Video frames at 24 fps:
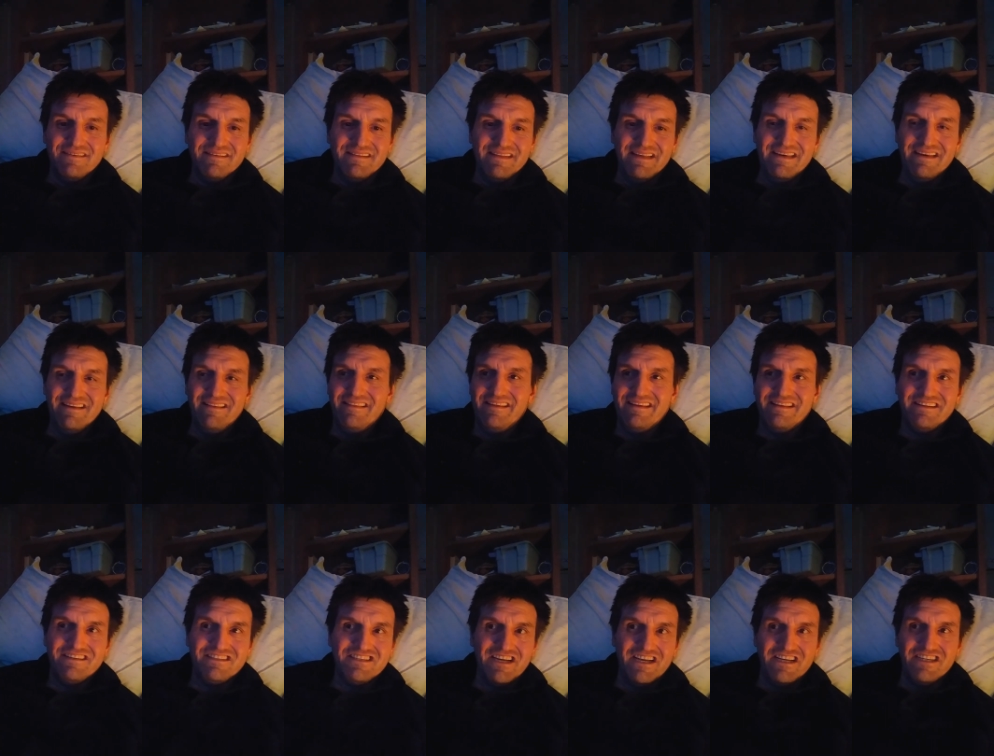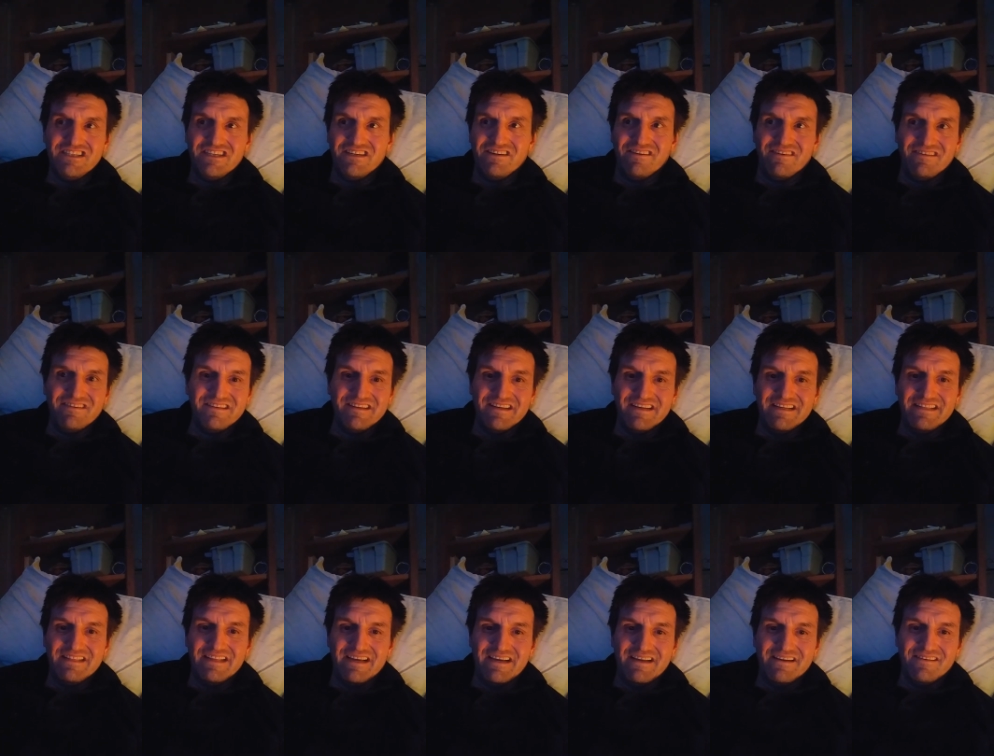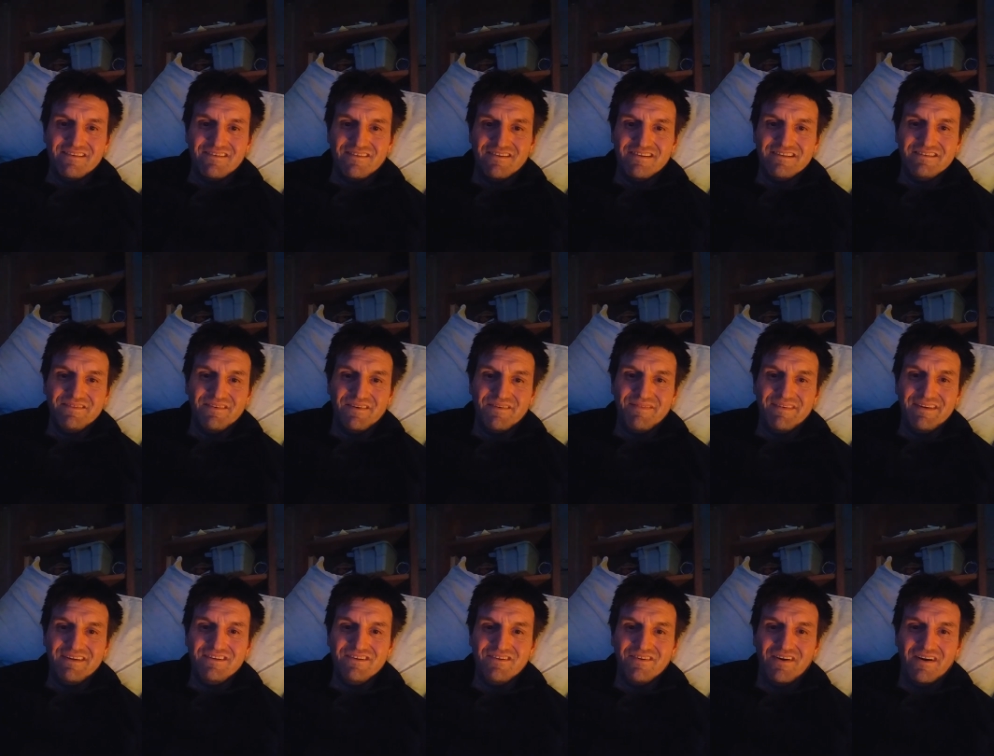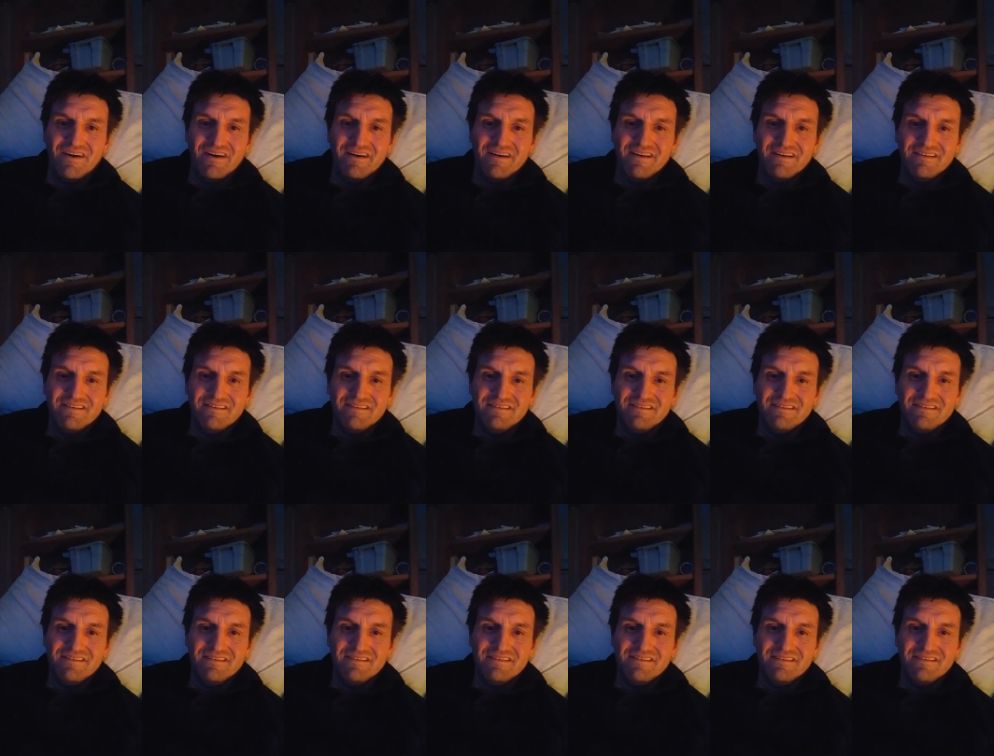They didn't think to change it or something like that, or it would be too hard.